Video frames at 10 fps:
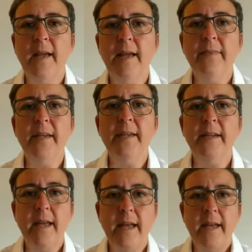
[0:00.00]
and
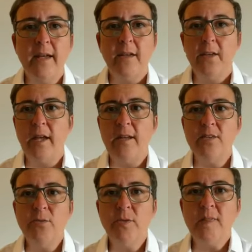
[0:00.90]
then
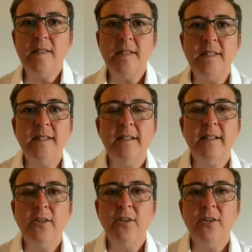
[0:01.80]
as you will see